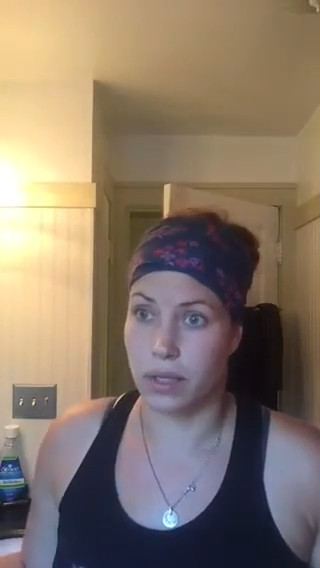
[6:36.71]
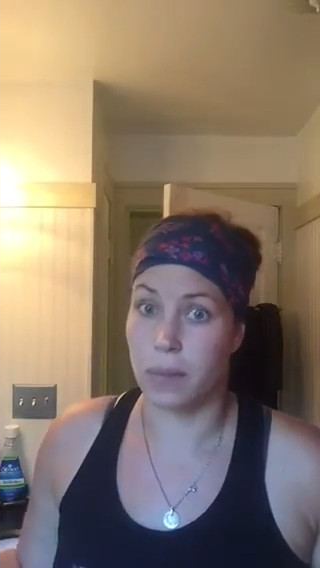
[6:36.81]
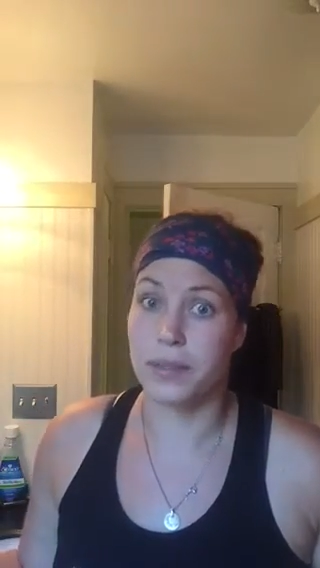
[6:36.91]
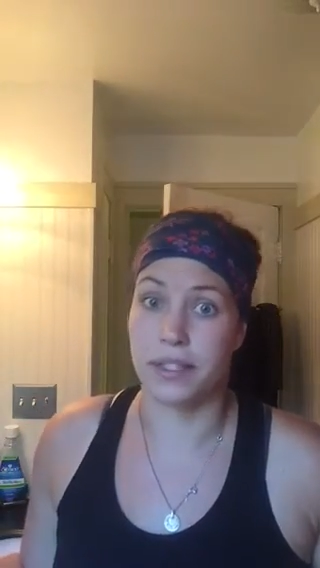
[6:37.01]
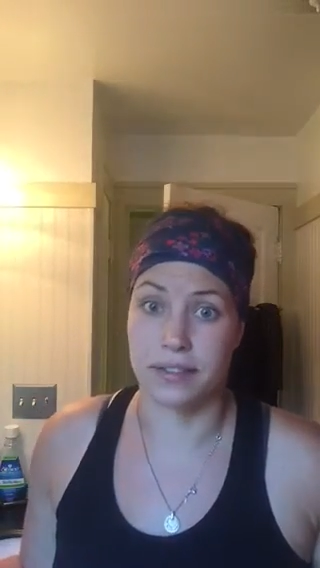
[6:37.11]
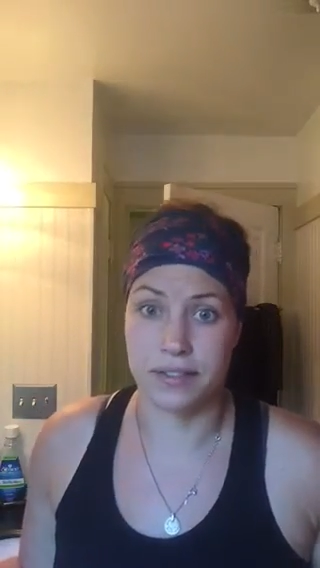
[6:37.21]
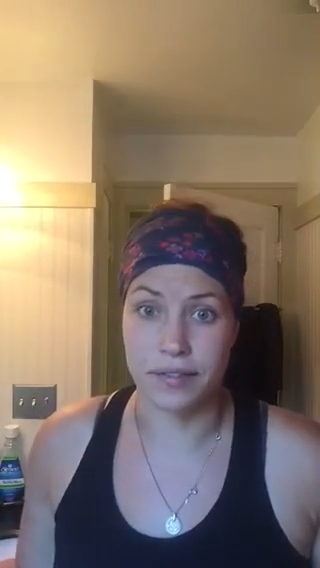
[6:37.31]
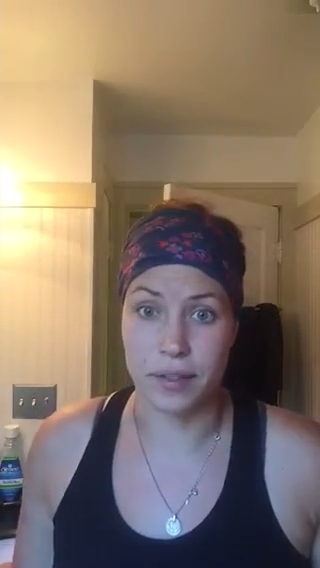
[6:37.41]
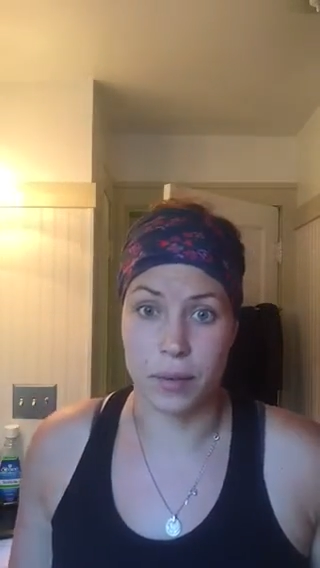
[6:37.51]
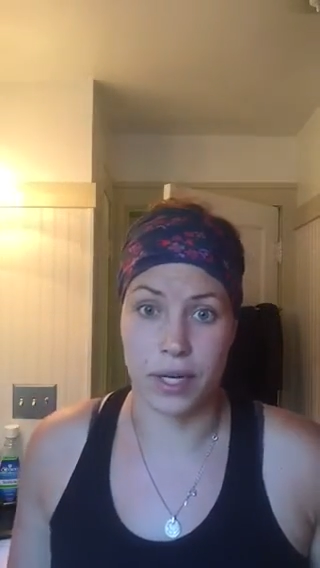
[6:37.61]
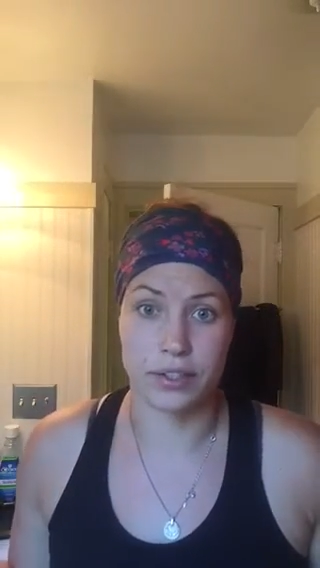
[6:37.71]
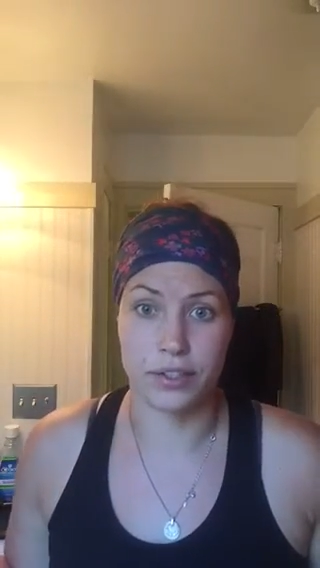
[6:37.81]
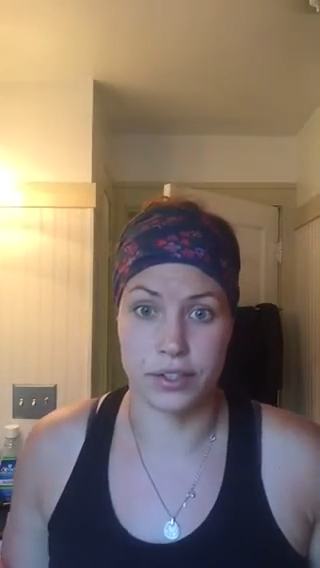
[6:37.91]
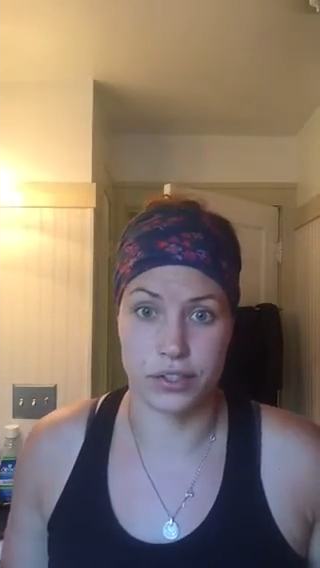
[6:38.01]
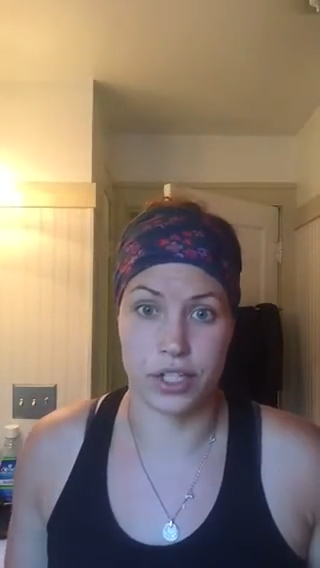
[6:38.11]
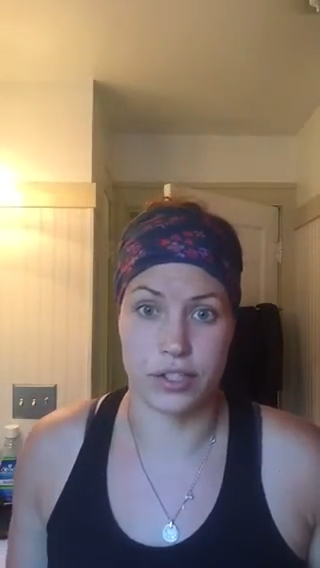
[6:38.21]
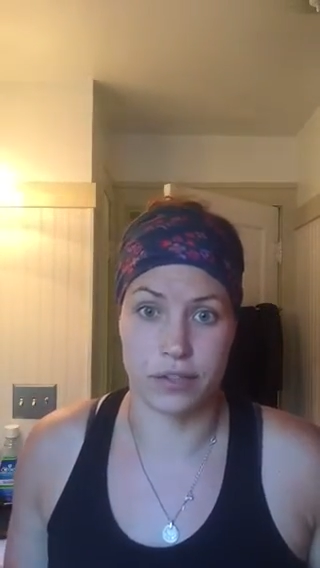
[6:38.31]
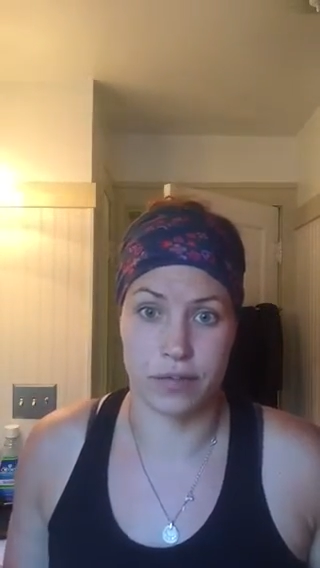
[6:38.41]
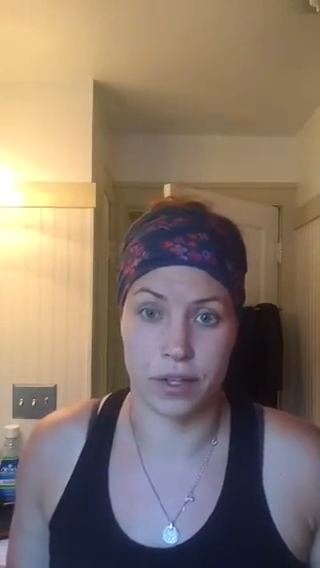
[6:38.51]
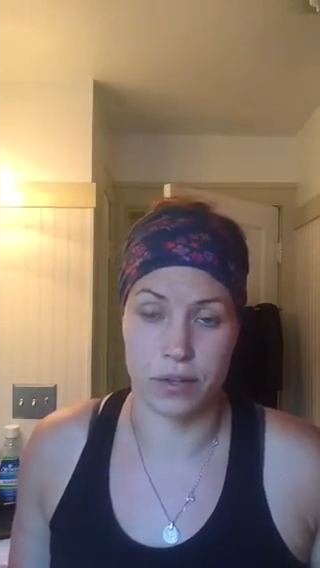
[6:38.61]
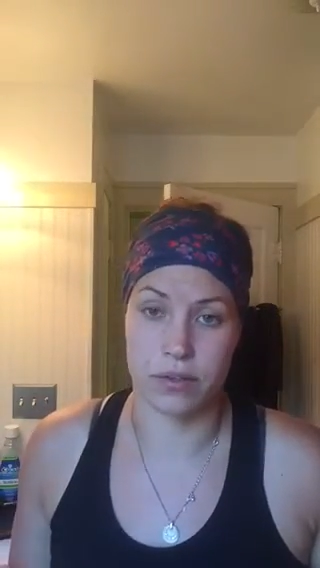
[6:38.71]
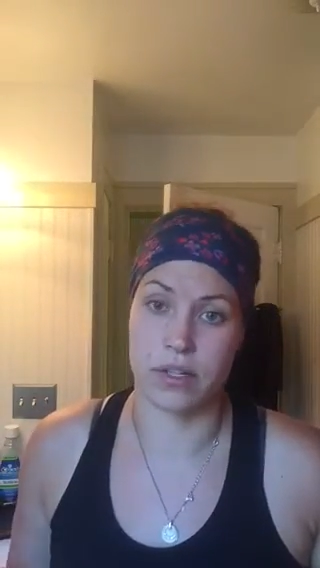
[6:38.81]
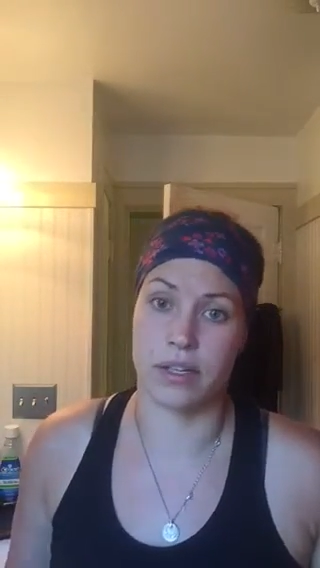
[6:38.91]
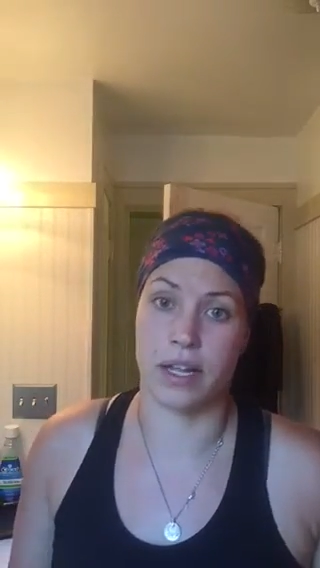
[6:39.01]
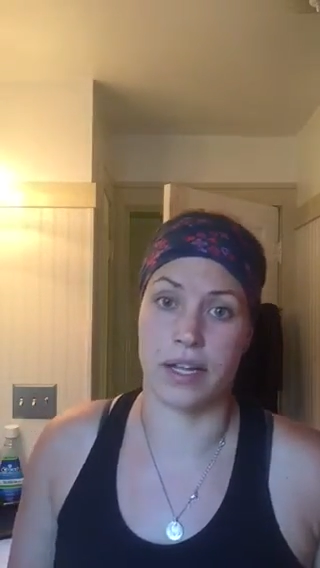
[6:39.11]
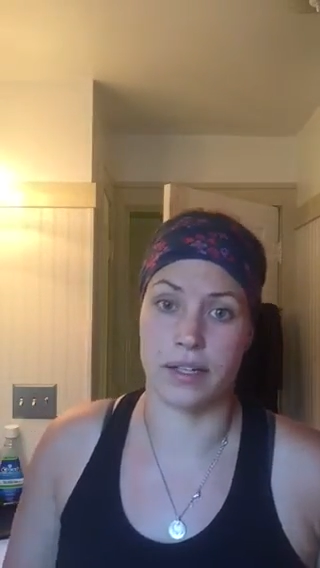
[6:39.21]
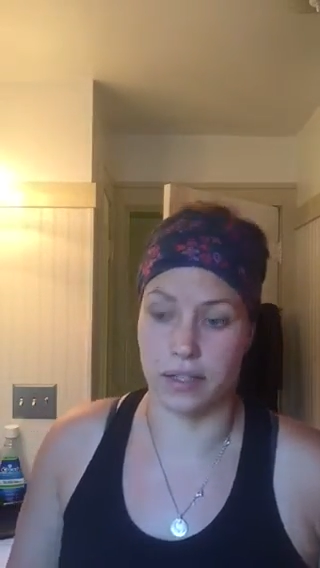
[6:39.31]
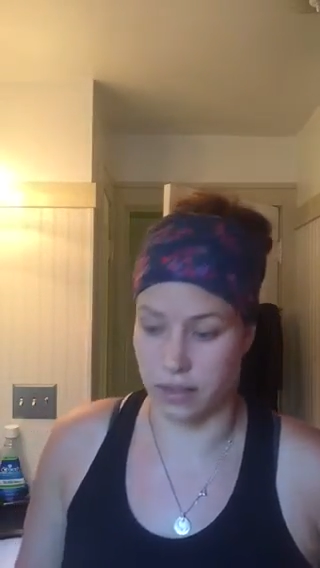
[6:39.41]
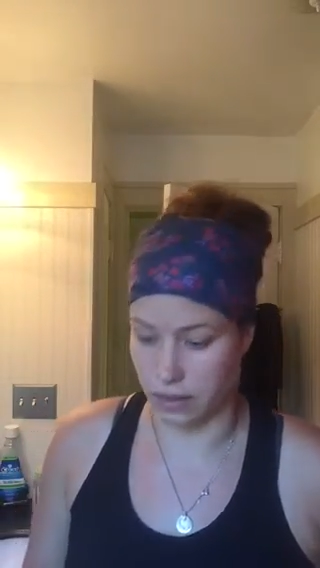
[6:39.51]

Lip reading: obsessively watched injection videos online.